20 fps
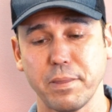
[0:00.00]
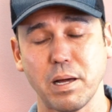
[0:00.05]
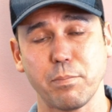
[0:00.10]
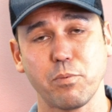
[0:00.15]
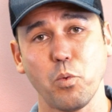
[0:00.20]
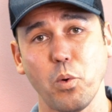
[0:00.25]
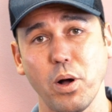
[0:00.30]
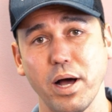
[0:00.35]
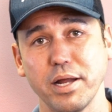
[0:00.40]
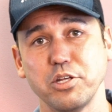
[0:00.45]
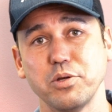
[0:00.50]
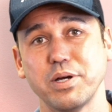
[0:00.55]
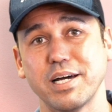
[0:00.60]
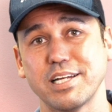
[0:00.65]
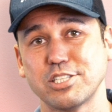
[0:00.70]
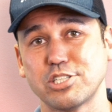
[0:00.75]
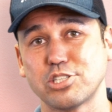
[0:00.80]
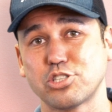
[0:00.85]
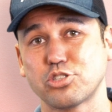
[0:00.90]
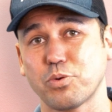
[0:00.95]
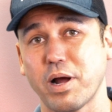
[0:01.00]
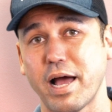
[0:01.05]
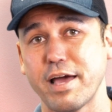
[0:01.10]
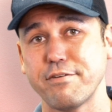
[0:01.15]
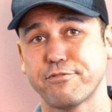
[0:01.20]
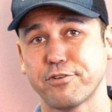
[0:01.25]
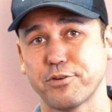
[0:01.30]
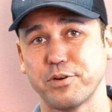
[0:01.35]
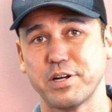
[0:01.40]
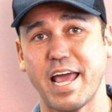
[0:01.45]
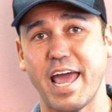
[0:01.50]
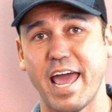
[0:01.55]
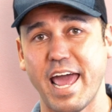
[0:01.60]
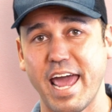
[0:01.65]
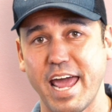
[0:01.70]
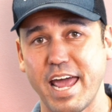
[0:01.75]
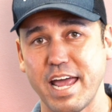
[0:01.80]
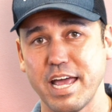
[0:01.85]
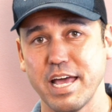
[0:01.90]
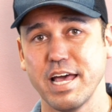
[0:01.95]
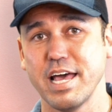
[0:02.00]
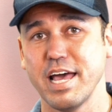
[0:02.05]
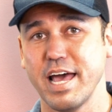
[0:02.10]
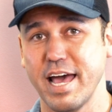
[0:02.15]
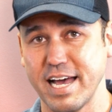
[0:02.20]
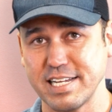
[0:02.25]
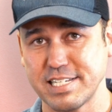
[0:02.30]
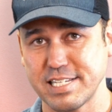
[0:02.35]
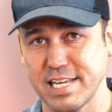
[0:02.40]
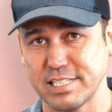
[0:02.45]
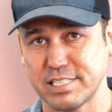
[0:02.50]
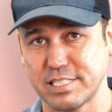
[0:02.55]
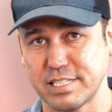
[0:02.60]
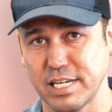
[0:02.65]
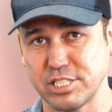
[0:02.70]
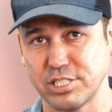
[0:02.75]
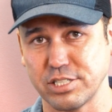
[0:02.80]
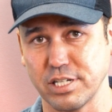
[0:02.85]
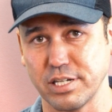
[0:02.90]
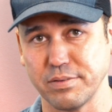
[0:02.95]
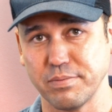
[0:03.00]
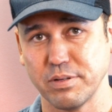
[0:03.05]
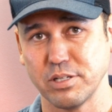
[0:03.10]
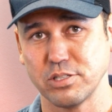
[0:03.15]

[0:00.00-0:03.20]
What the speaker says: number one, you gotta strive for an A attestation.